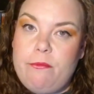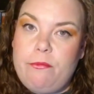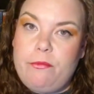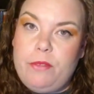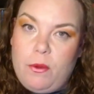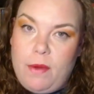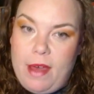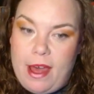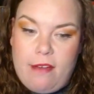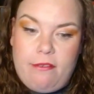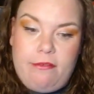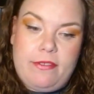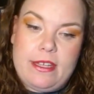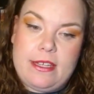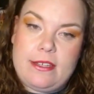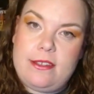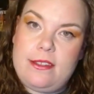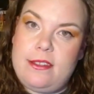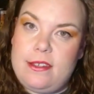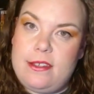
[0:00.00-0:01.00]
you have
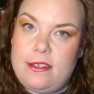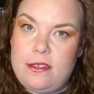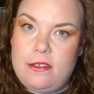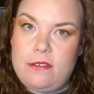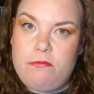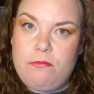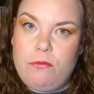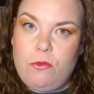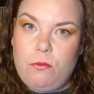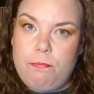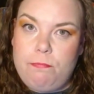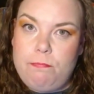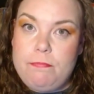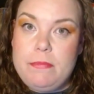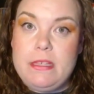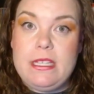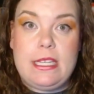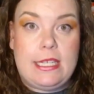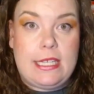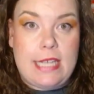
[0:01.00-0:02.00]
this
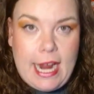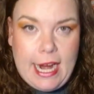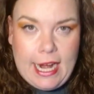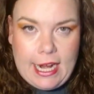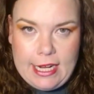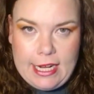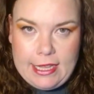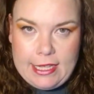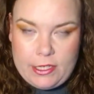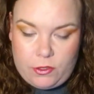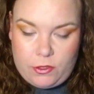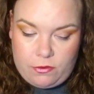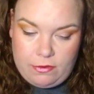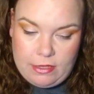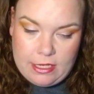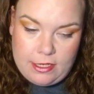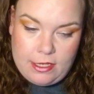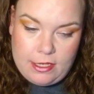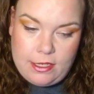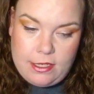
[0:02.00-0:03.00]
society,
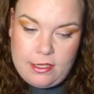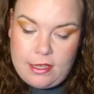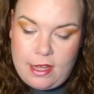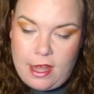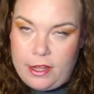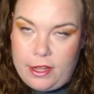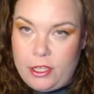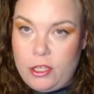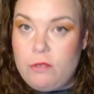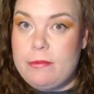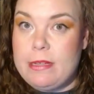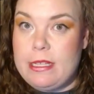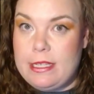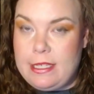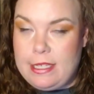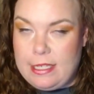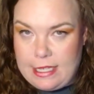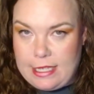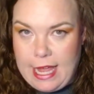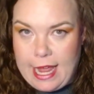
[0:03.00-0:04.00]
this human
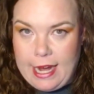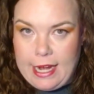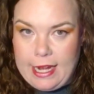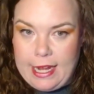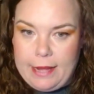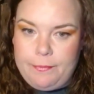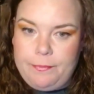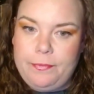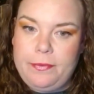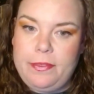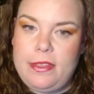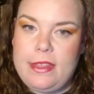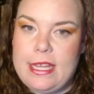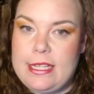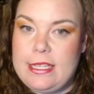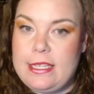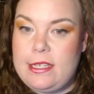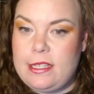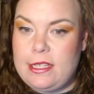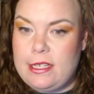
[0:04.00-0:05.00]
society
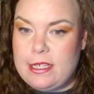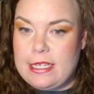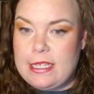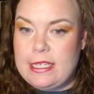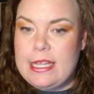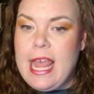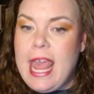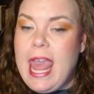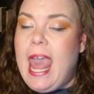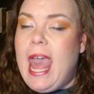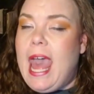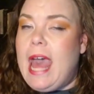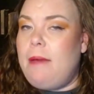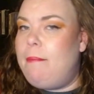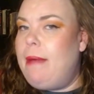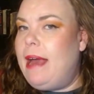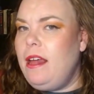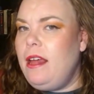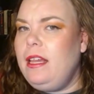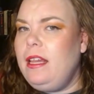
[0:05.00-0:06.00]
that still exists.
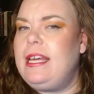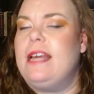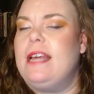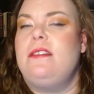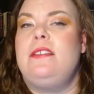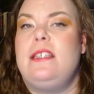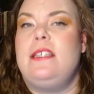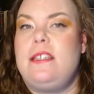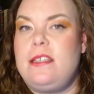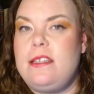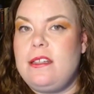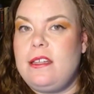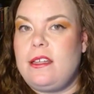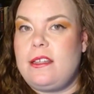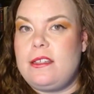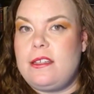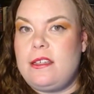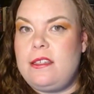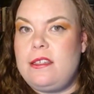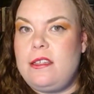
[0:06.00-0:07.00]
And by all accounts, it still
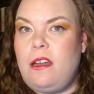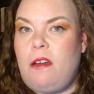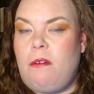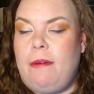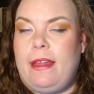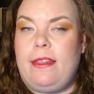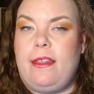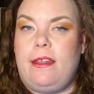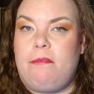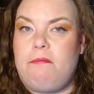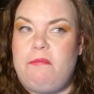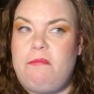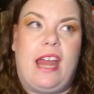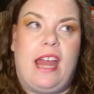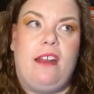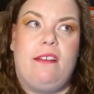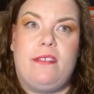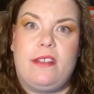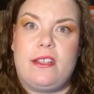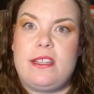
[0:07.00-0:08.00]
exists in a way that
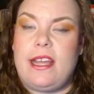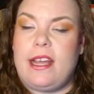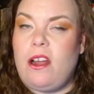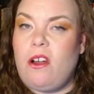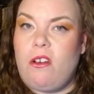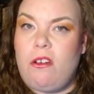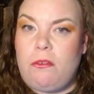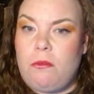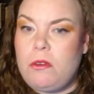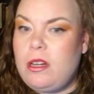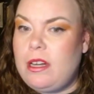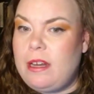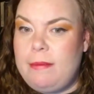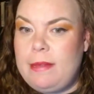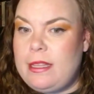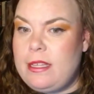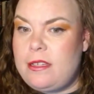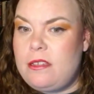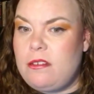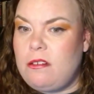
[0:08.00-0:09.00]
kind of looks like our own world. I
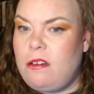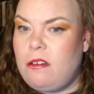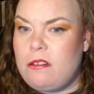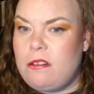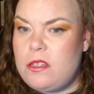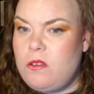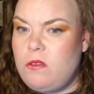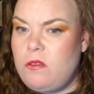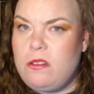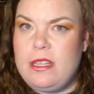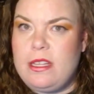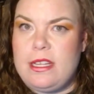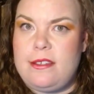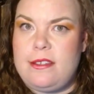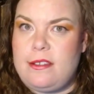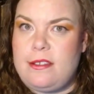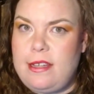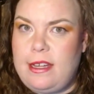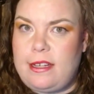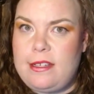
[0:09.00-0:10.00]
mean, they still go to school, they
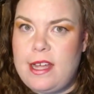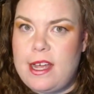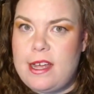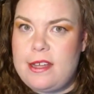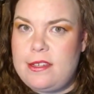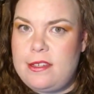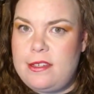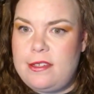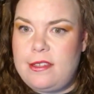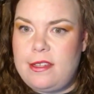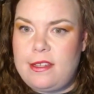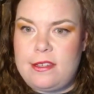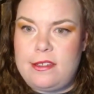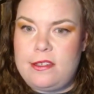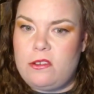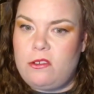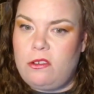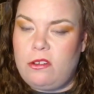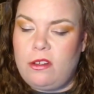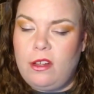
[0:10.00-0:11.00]
still take tests, they
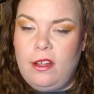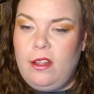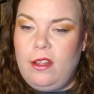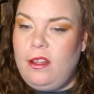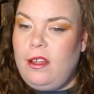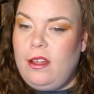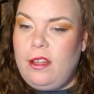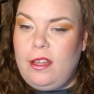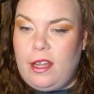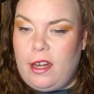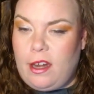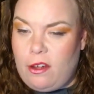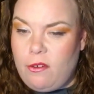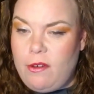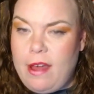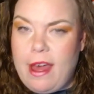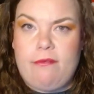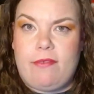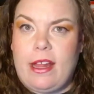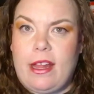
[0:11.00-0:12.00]
still,
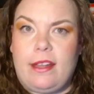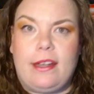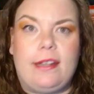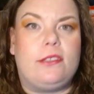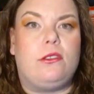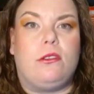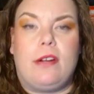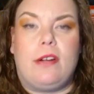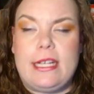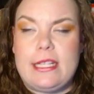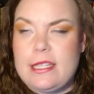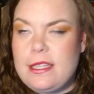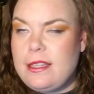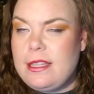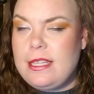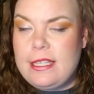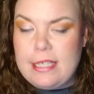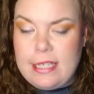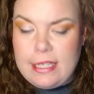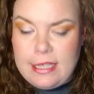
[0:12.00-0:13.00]
have valedictorians and
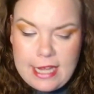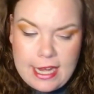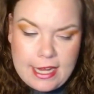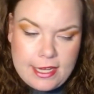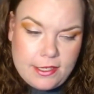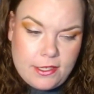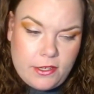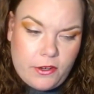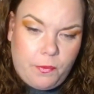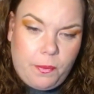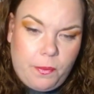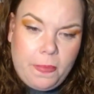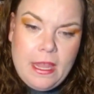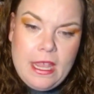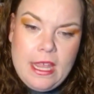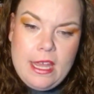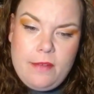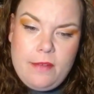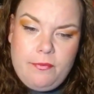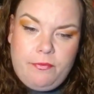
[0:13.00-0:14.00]
things like that. So,
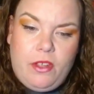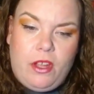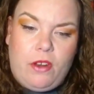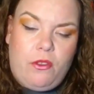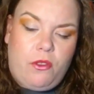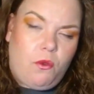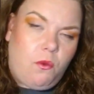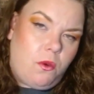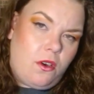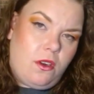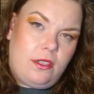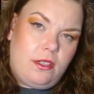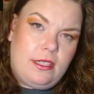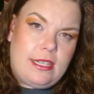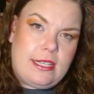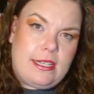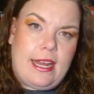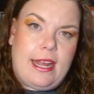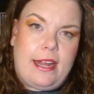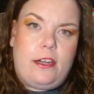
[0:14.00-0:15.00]
the world
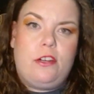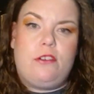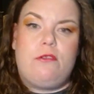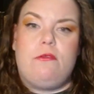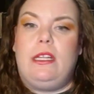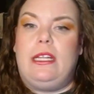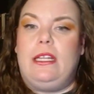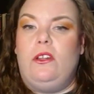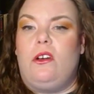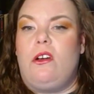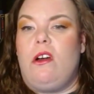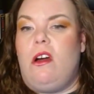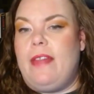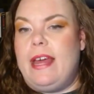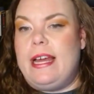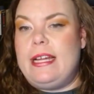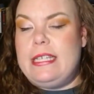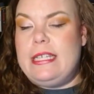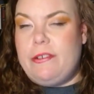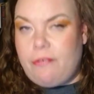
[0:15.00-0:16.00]
doesn't actually look all
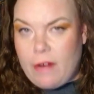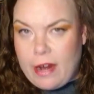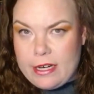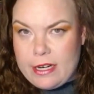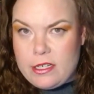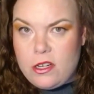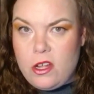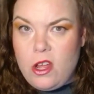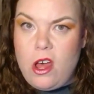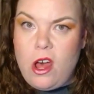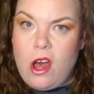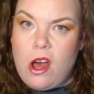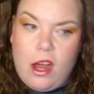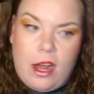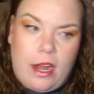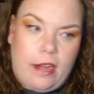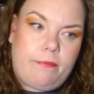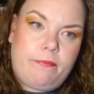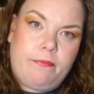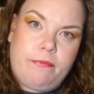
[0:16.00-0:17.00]
that different
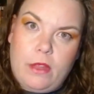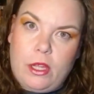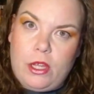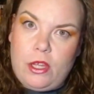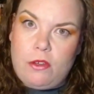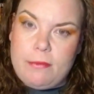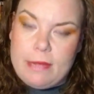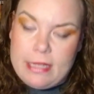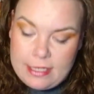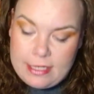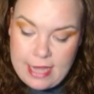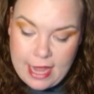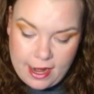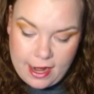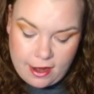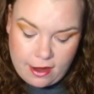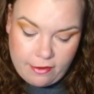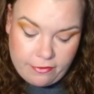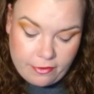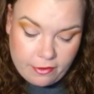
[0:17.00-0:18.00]
on the human
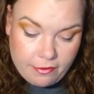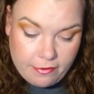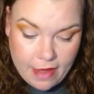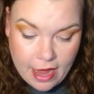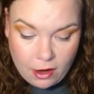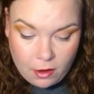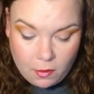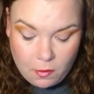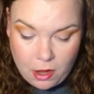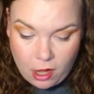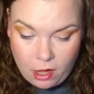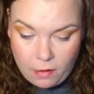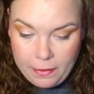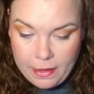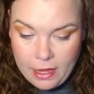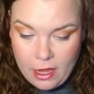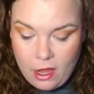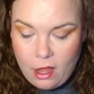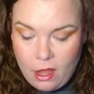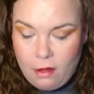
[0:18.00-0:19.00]
side of the
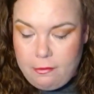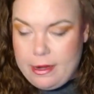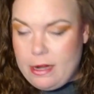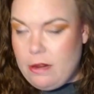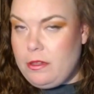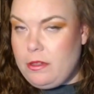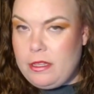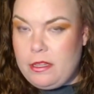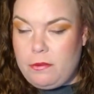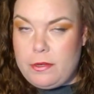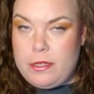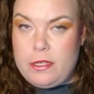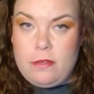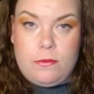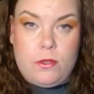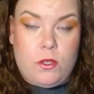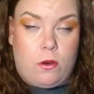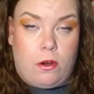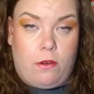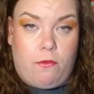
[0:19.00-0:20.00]
firewall. We know that there was
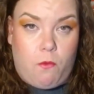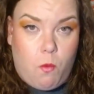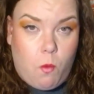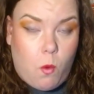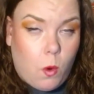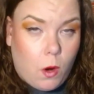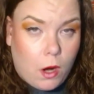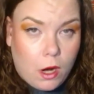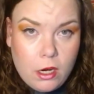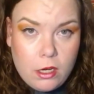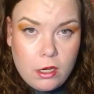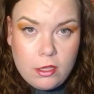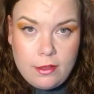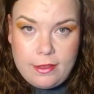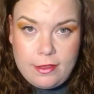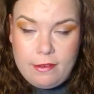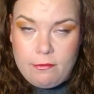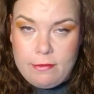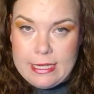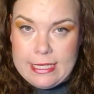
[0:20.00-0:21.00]
some sort of war
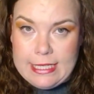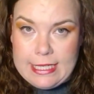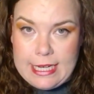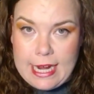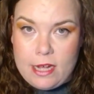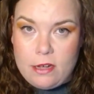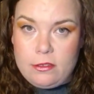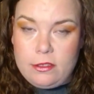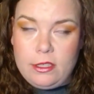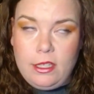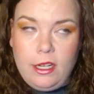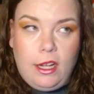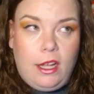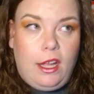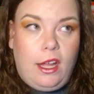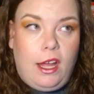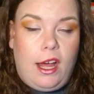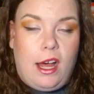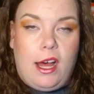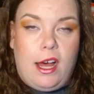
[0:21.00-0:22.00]
that went down,
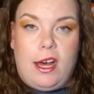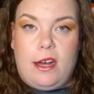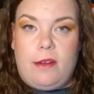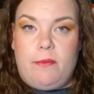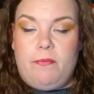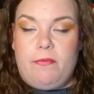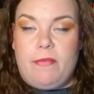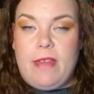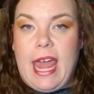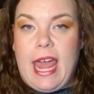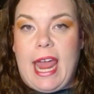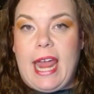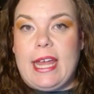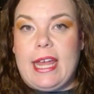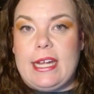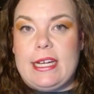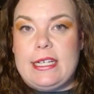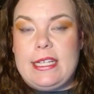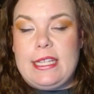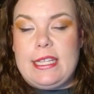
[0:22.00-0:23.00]

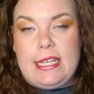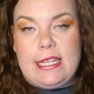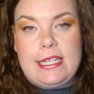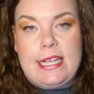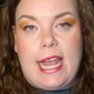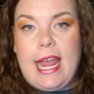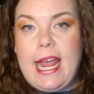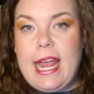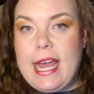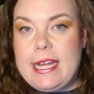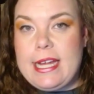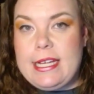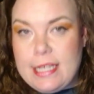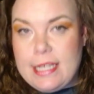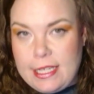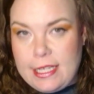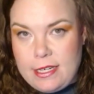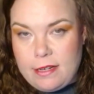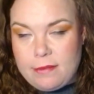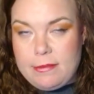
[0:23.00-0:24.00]
and these AI
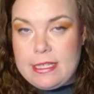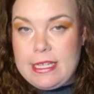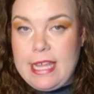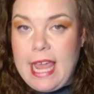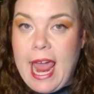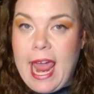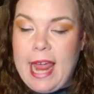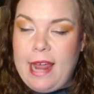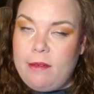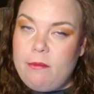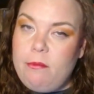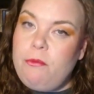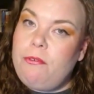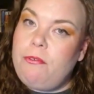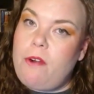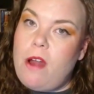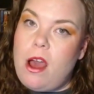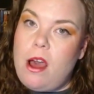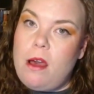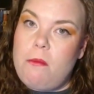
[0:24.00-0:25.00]
systems came
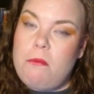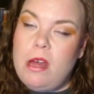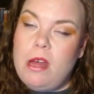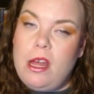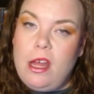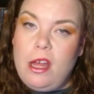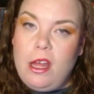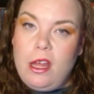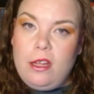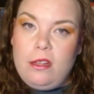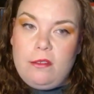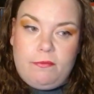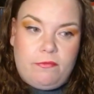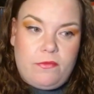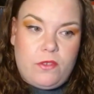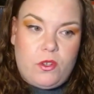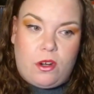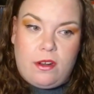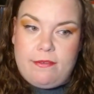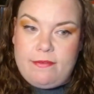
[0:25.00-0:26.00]
from
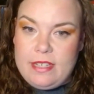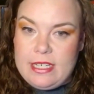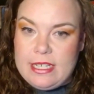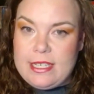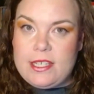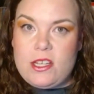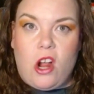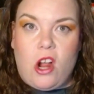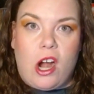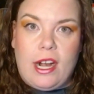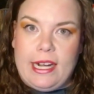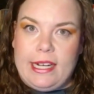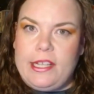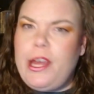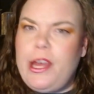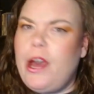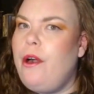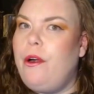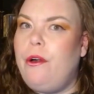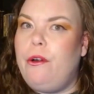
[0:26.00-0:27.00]
sort of discarded
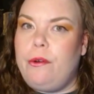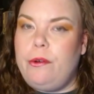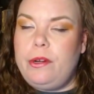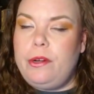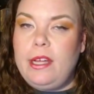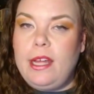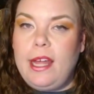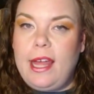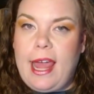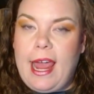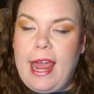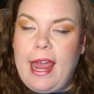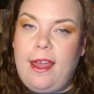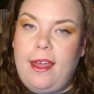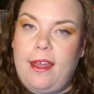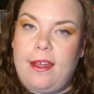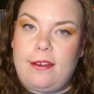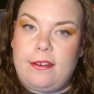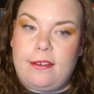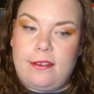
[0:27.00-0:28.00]
code
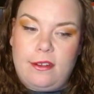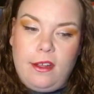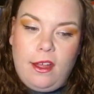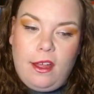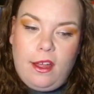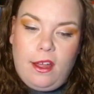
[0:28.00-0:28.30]
and